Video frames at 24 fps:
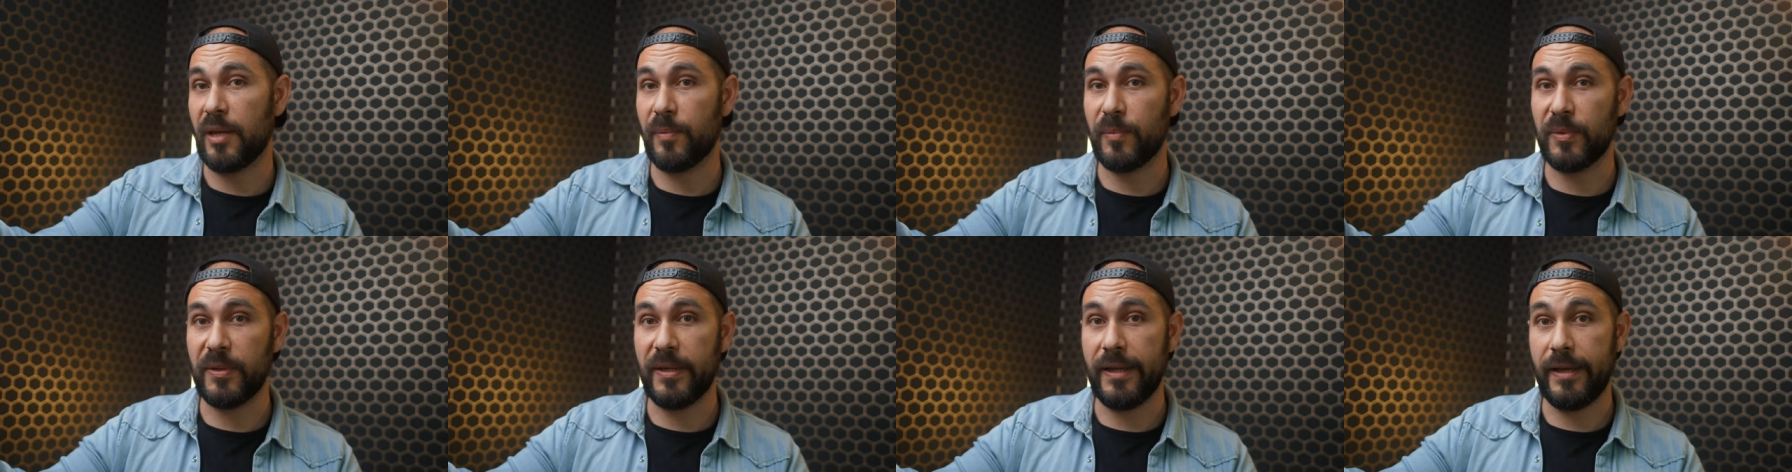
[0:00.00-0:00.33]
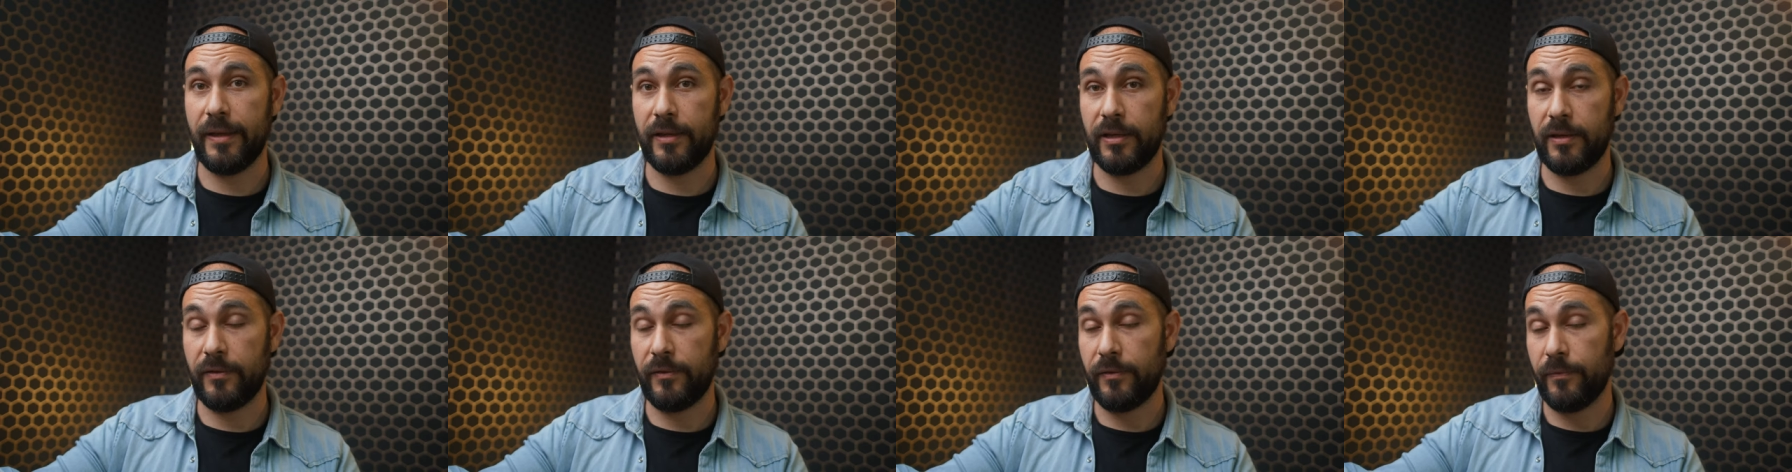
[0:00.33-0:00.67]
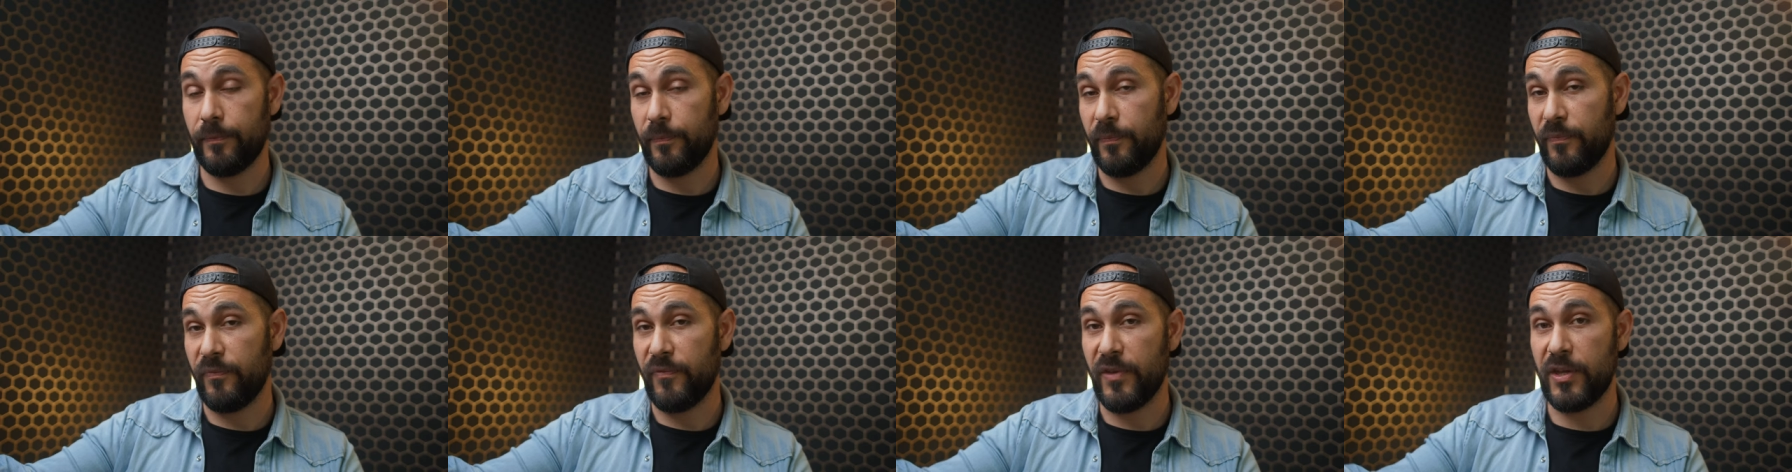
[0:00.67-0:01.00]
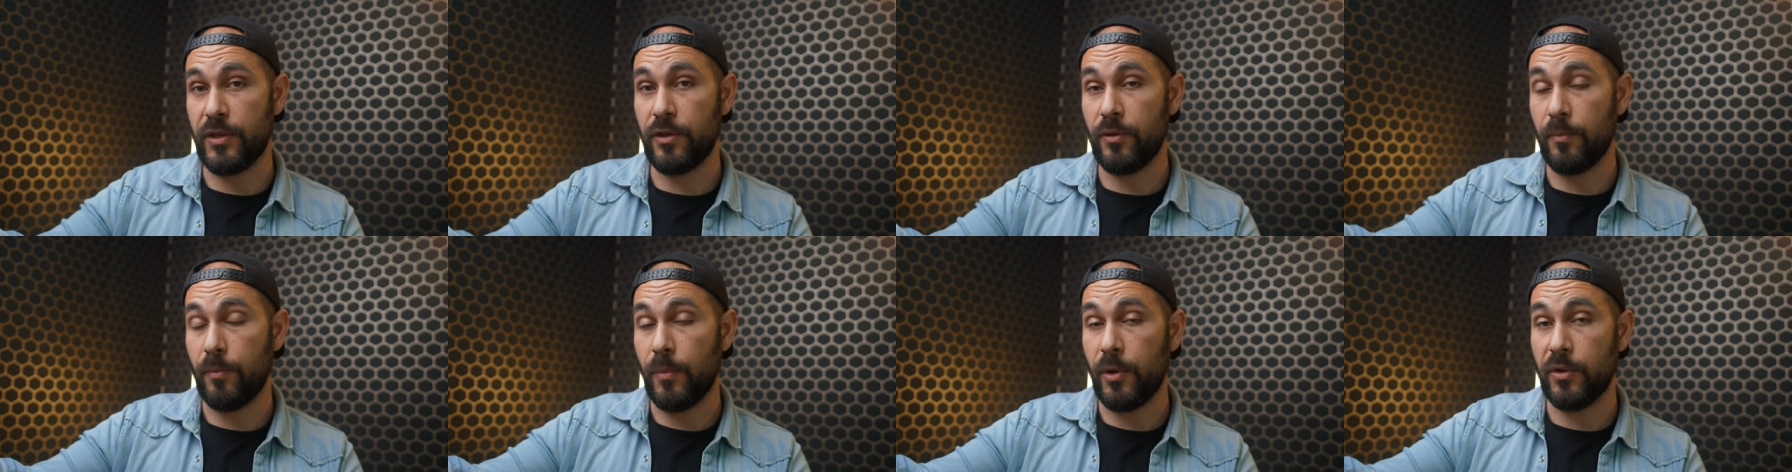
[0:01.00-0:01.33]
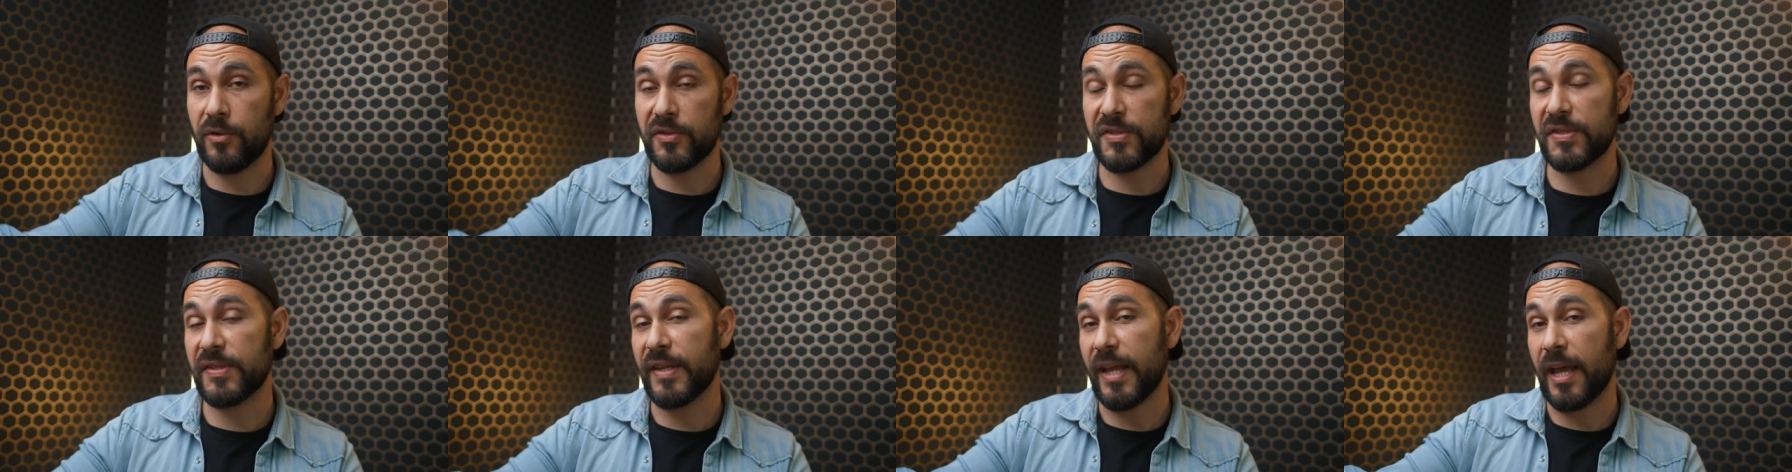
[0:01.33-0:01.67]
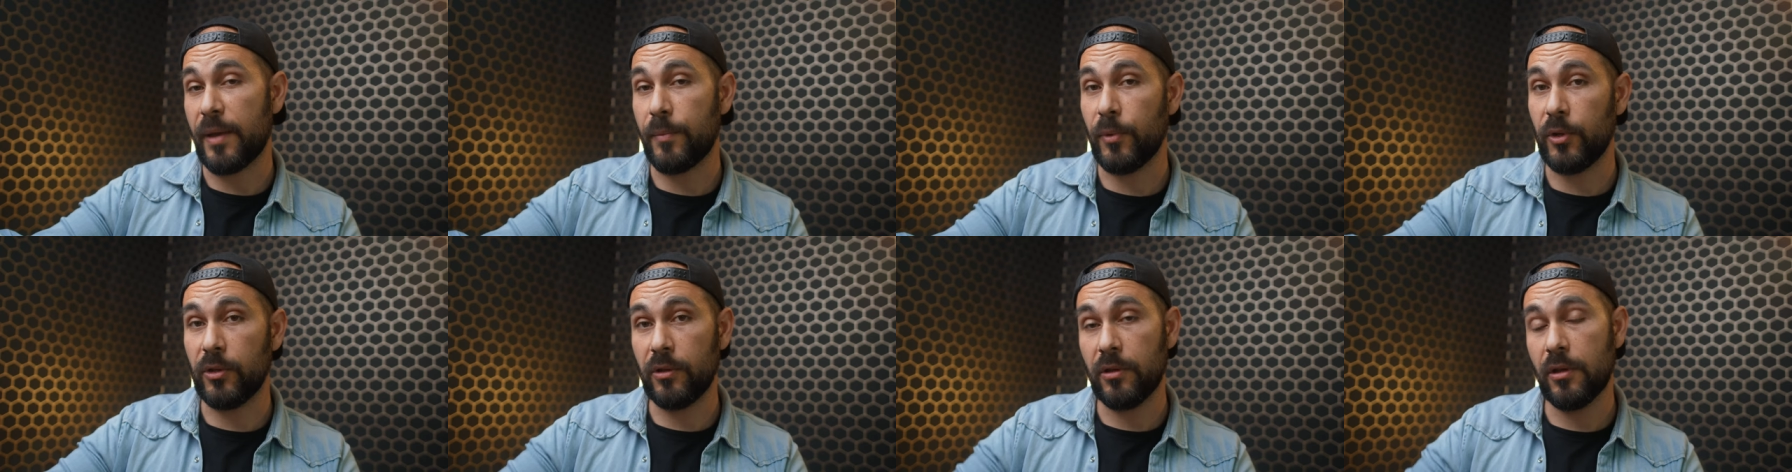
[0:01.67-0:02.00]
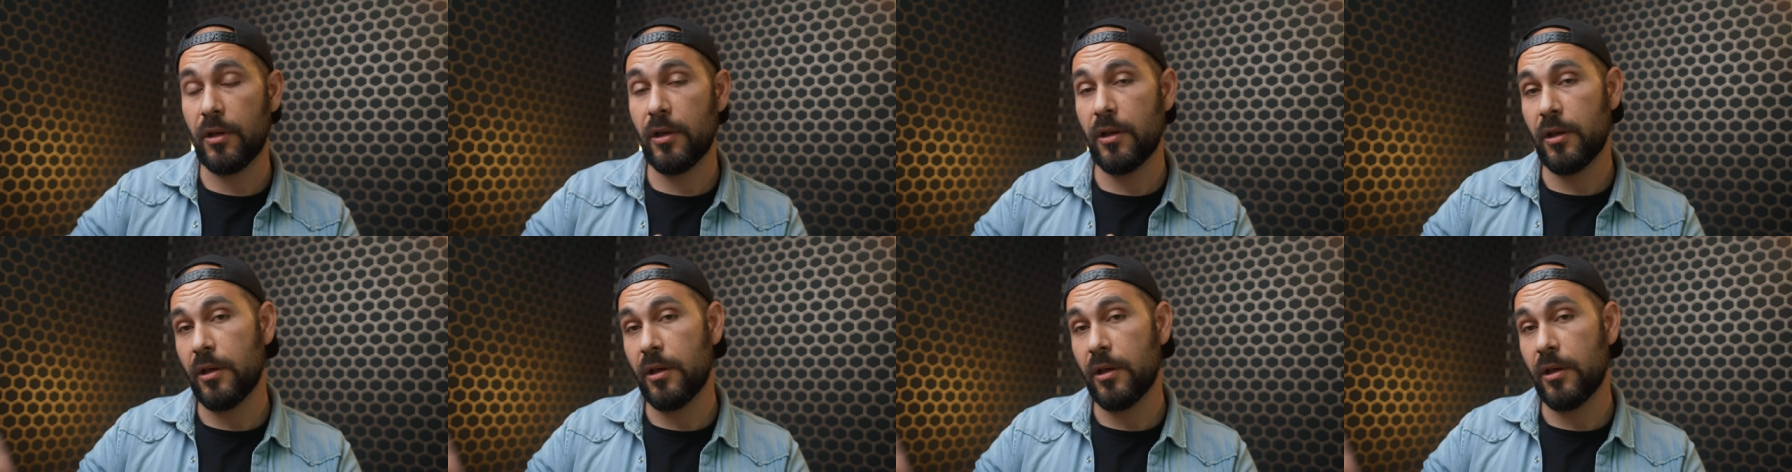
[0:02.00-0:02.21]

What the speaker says: keep the video more stable,